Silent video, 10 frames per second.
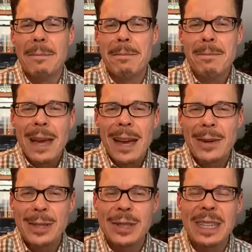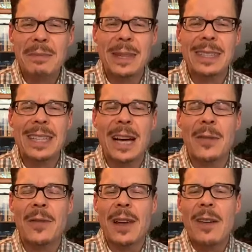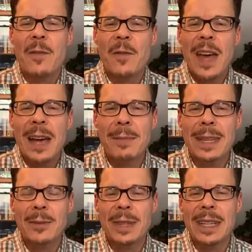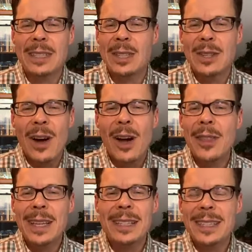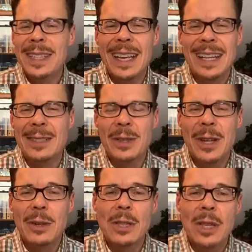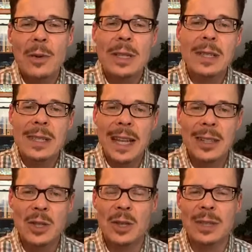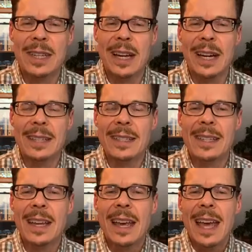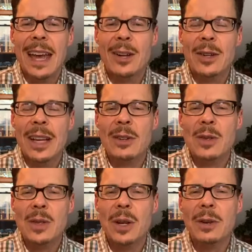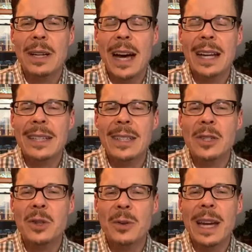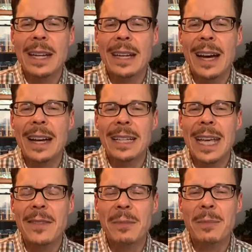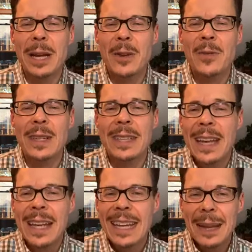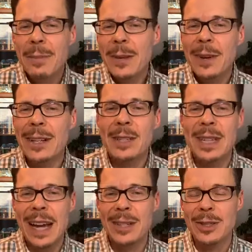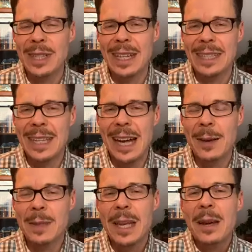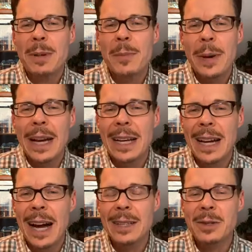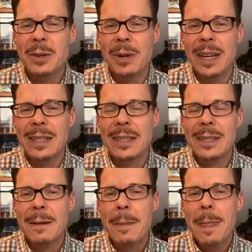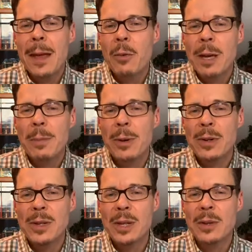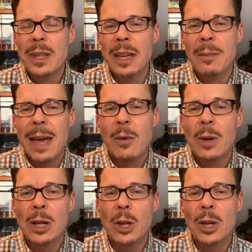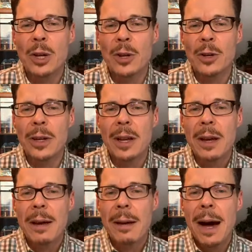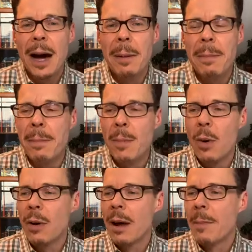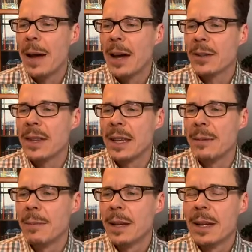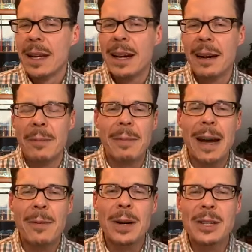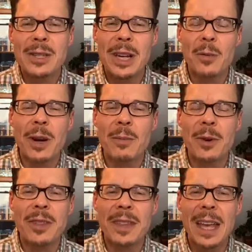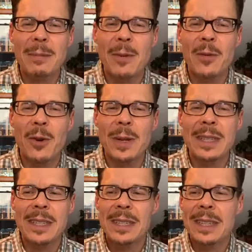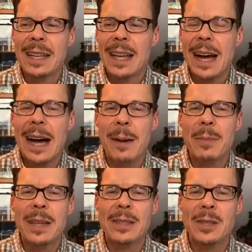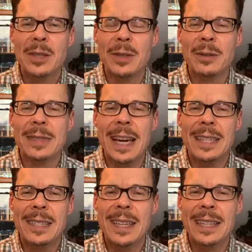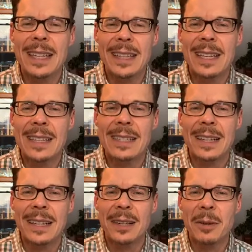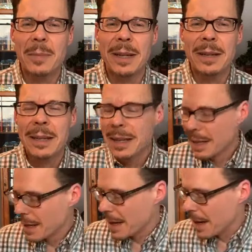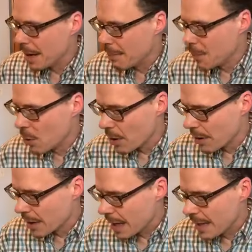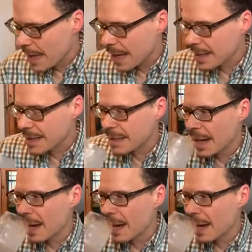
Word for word: marriage can be tough, family relations, all these things that are so essential to us and are so such great God-given benefits can be very challenging at times. But by God's grace, we pursue them and we learn more about them. I want to share one more thing before we just hop into dissecting this a little bit more. And that is,